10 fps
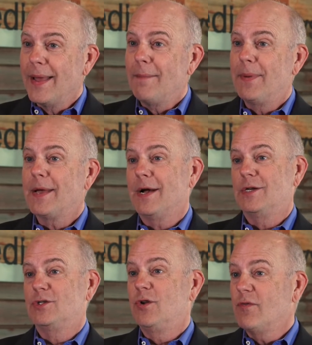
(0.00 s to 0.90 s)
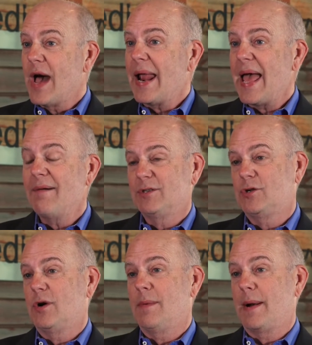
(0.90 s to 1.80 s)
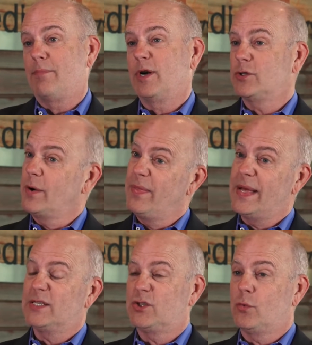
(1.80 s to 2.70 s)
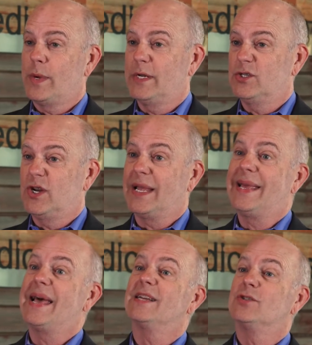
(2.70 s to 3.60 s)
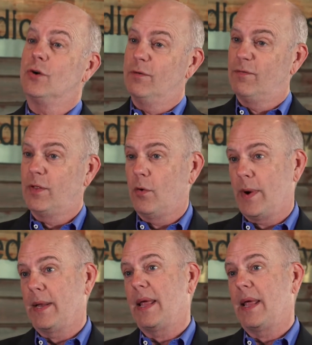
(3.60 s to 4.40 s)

because you've got to have a certain amount of pressure in that syringe to get a certain flow rate.